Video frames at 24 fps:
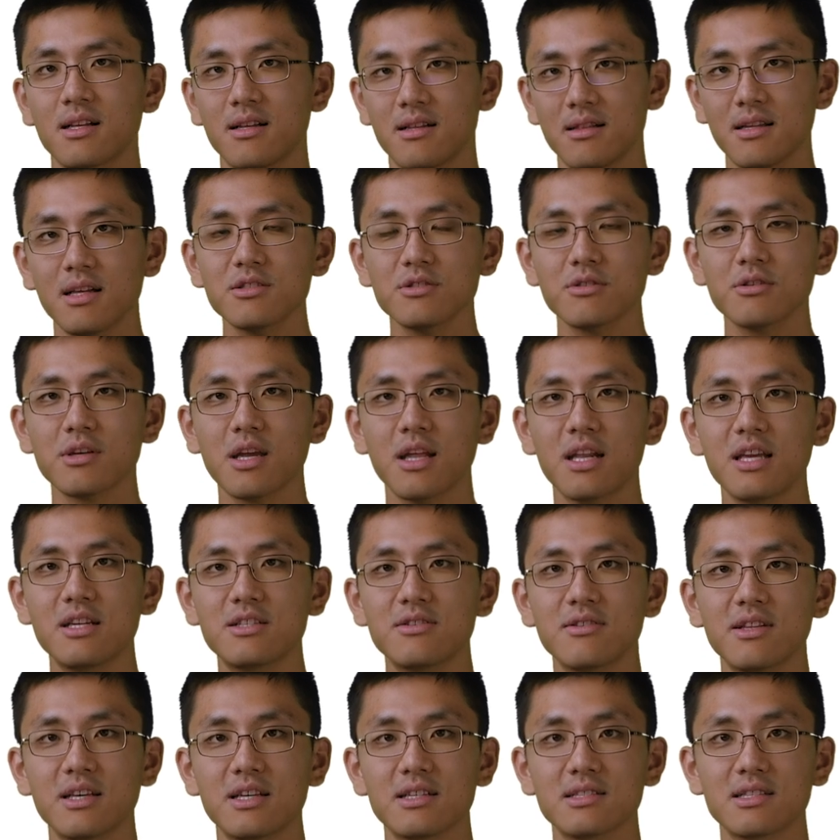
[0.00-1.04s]
Let's look at
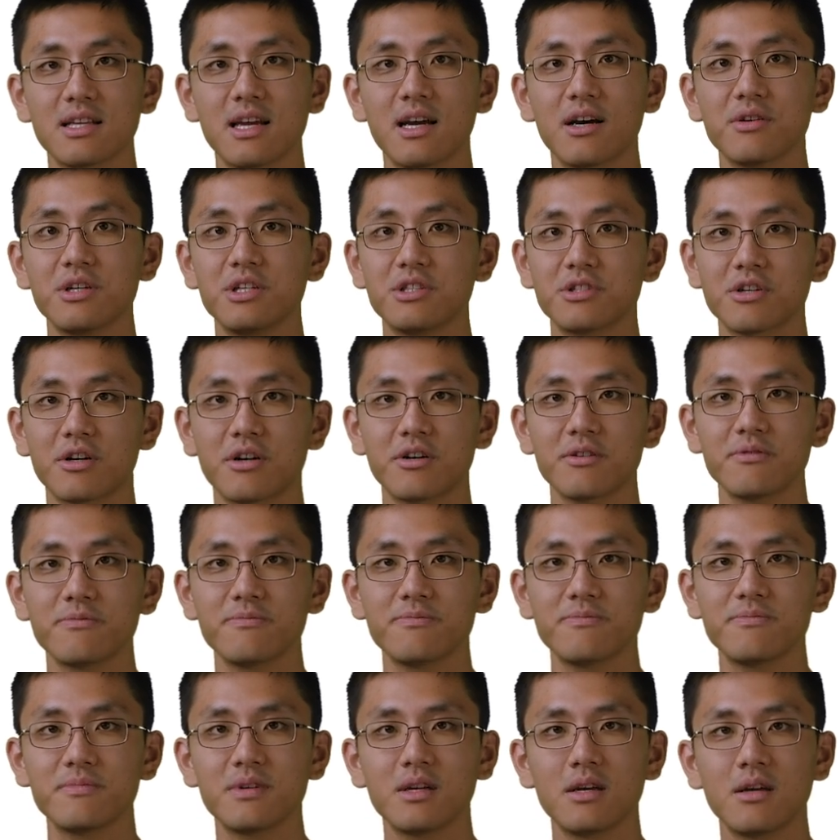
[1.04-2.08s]
each of these now in turn.
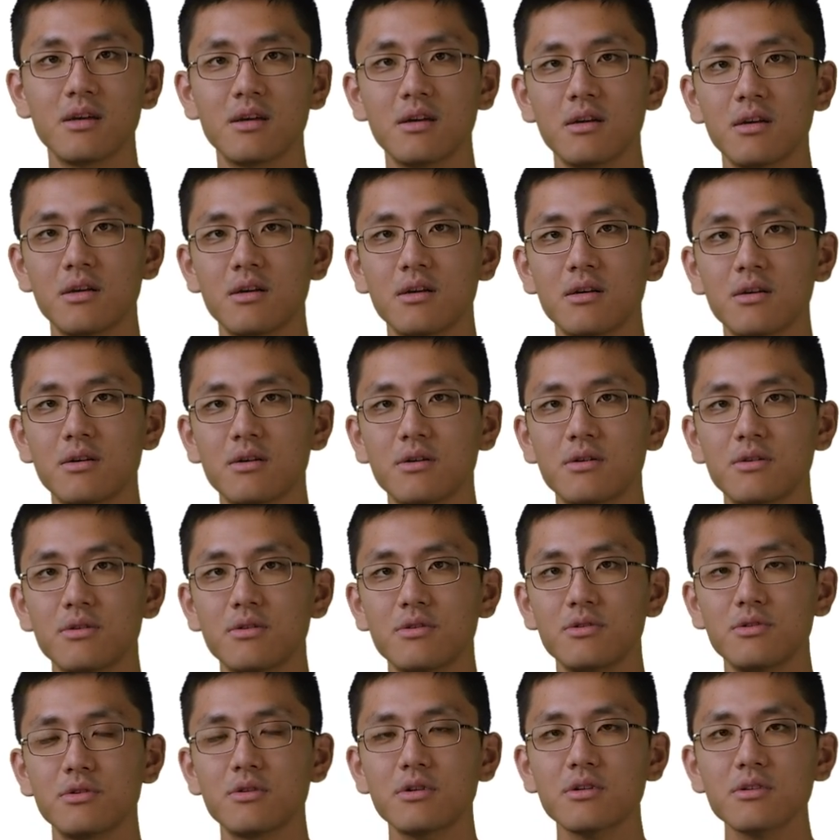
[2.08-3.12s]

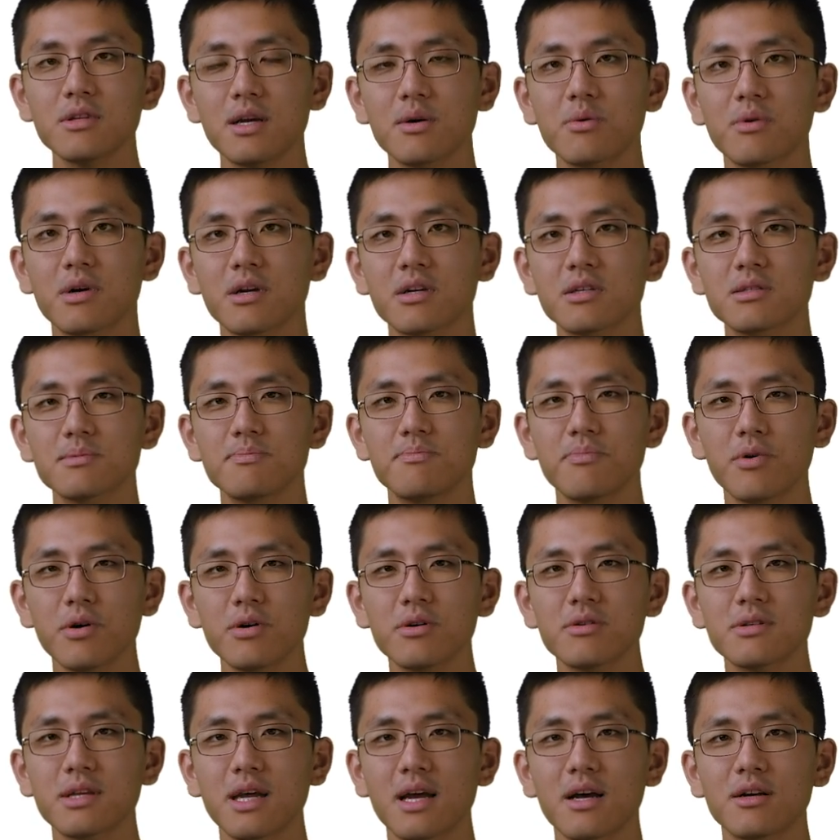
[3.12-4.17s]
Neural networks
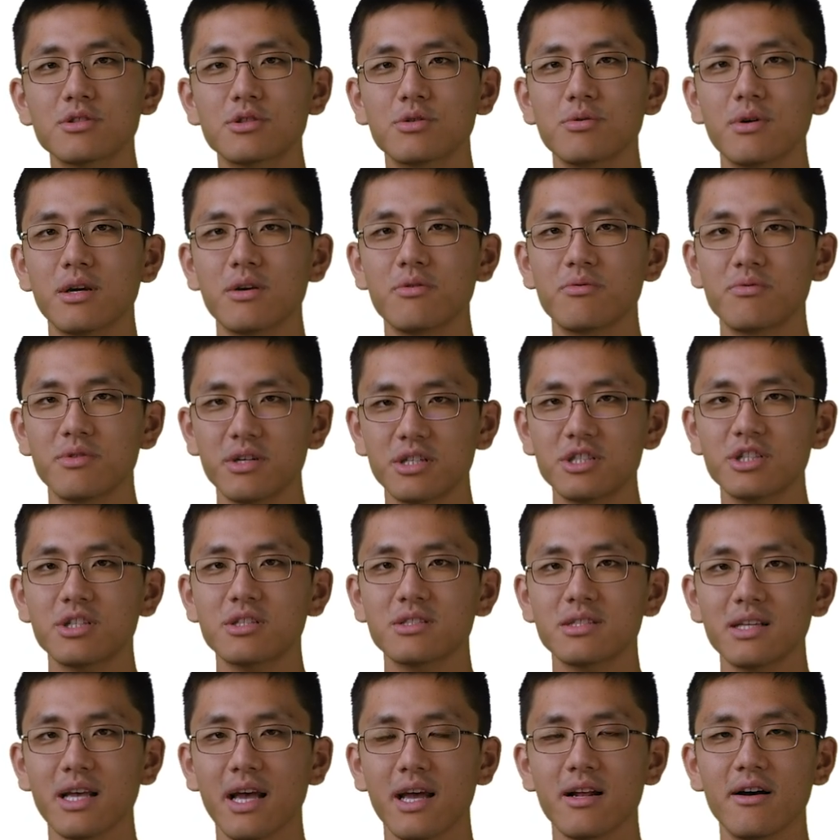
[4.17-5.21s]
boil down to a
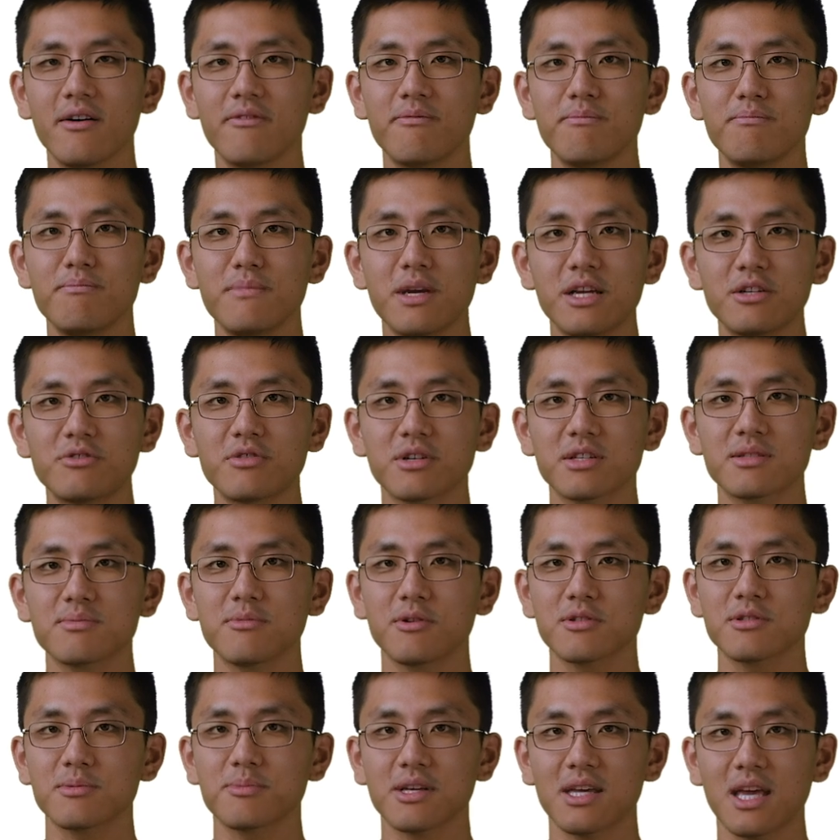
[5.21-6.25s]
rich set of matrix
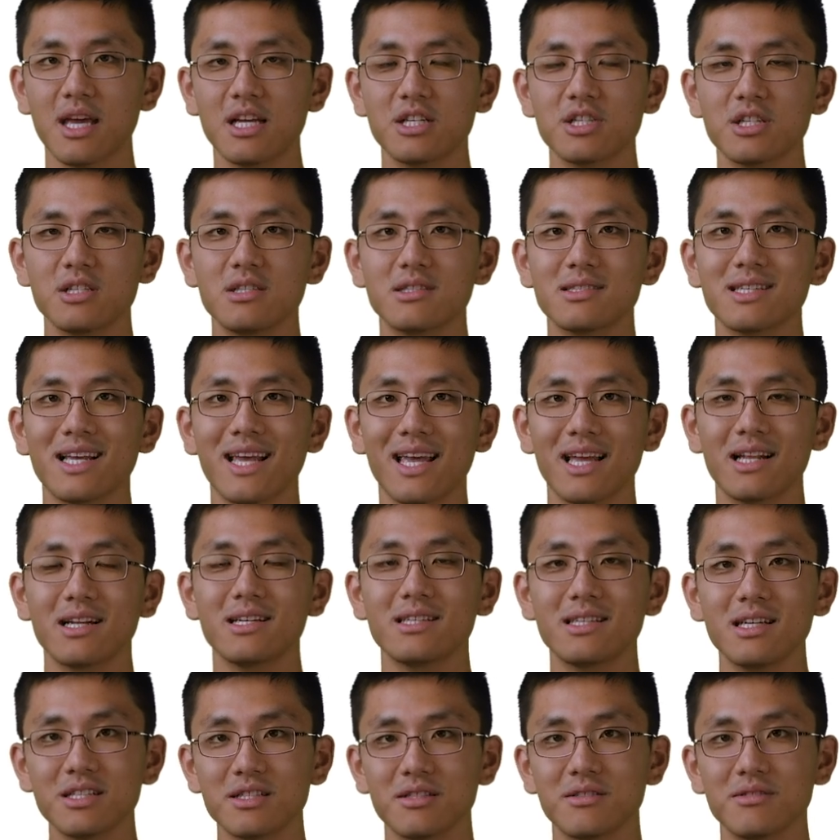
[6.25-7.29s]
multiplications and
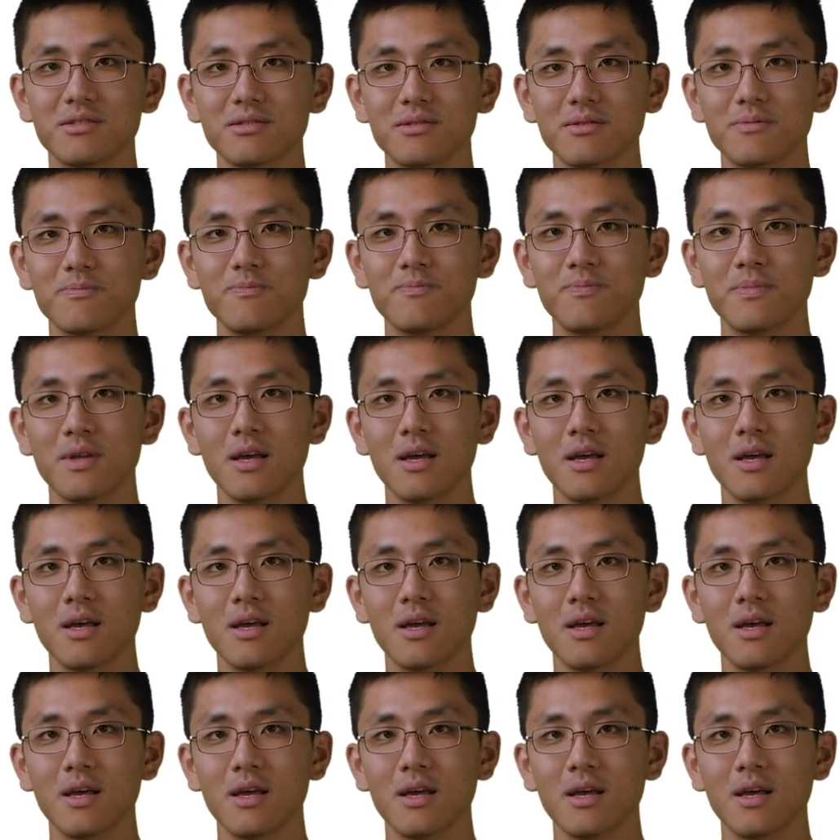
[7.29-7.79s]
additions.